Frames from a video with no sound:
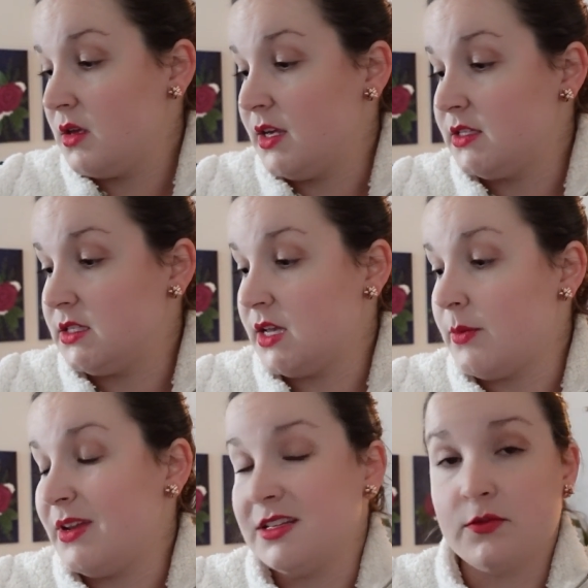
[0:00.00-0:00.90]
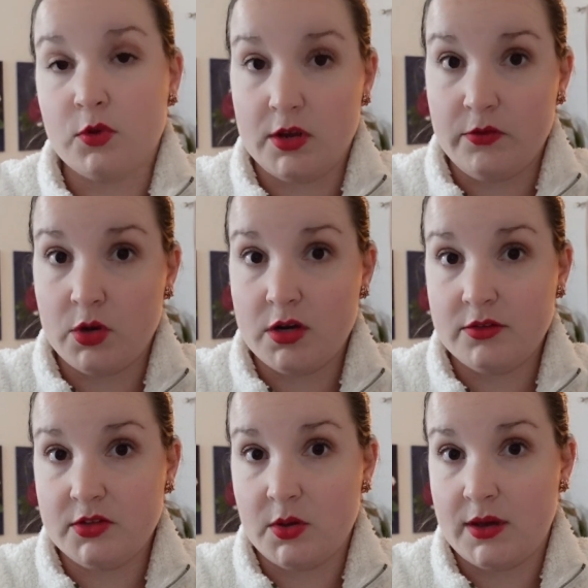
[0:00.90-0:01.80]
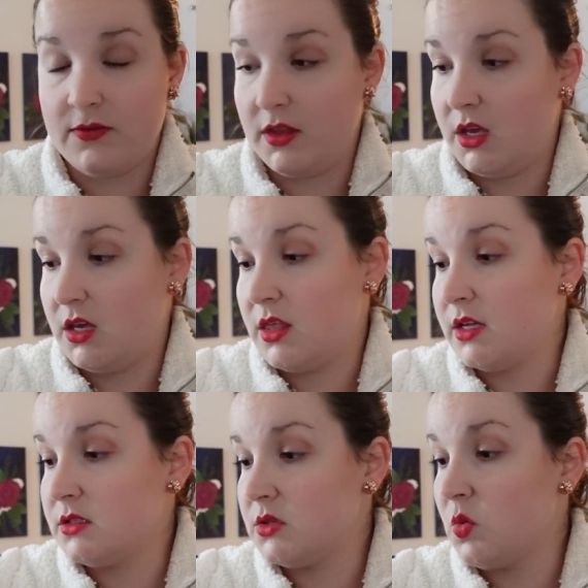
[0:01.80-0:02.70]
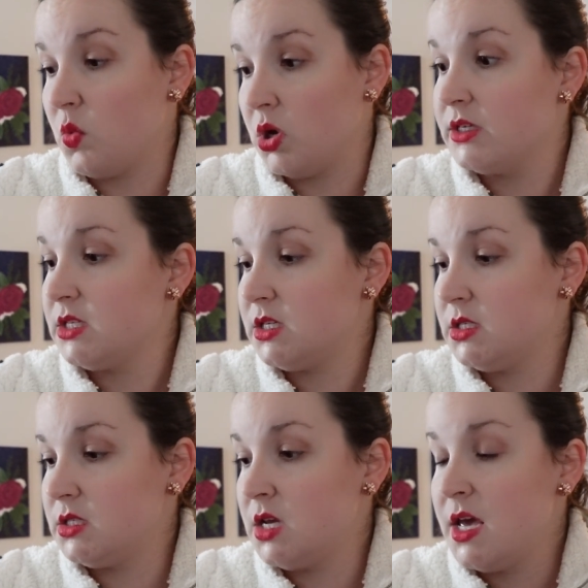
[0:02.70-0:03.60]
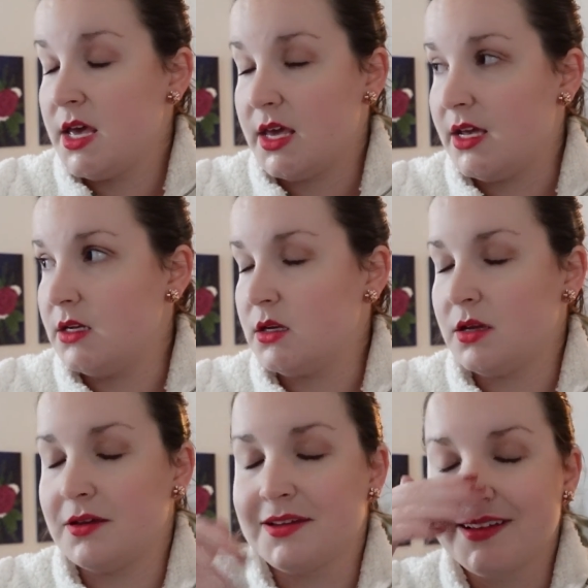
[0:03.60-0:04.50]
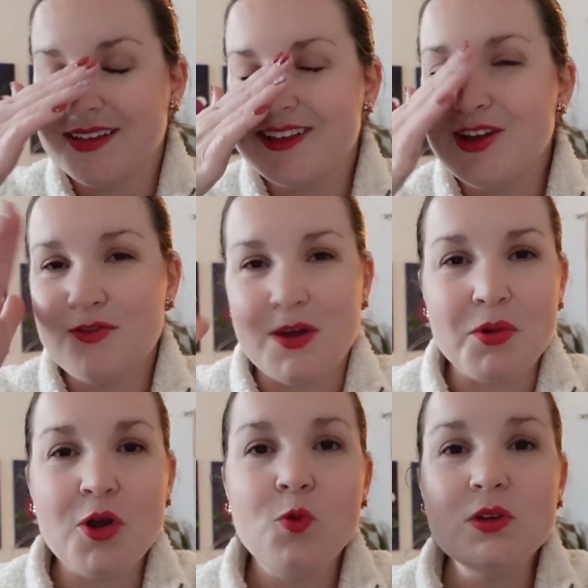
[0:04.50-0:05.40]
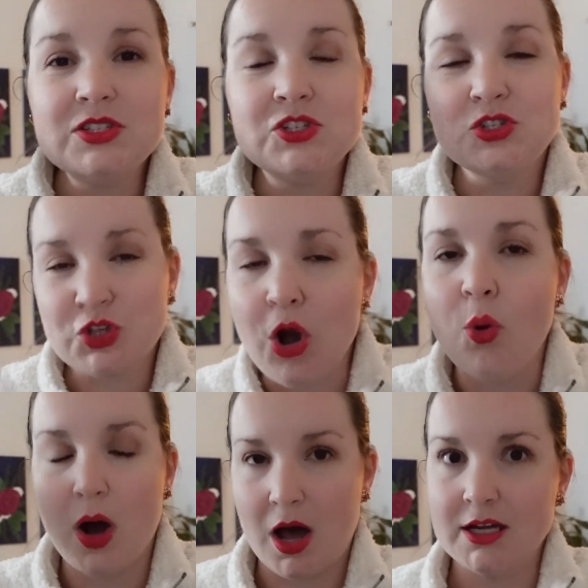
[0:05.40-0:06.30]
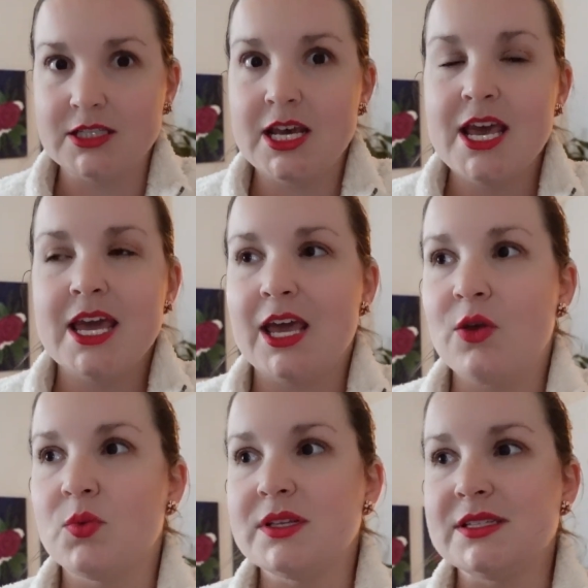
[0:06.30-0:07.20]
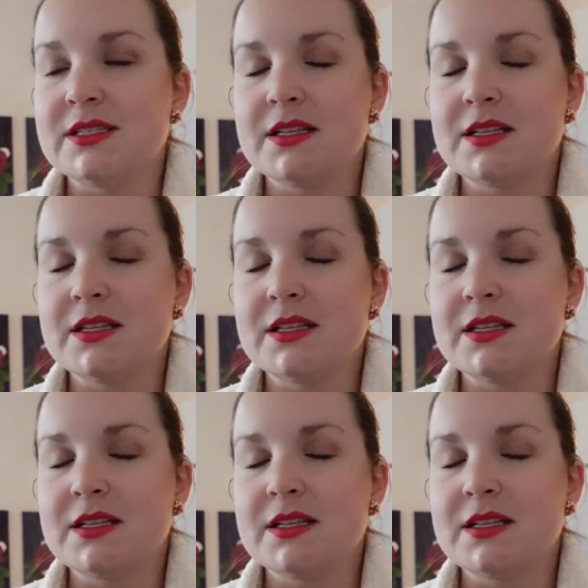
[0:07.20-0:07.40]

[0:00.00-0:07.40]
It's 44, so I feel like that's warranted. November was so hot. It was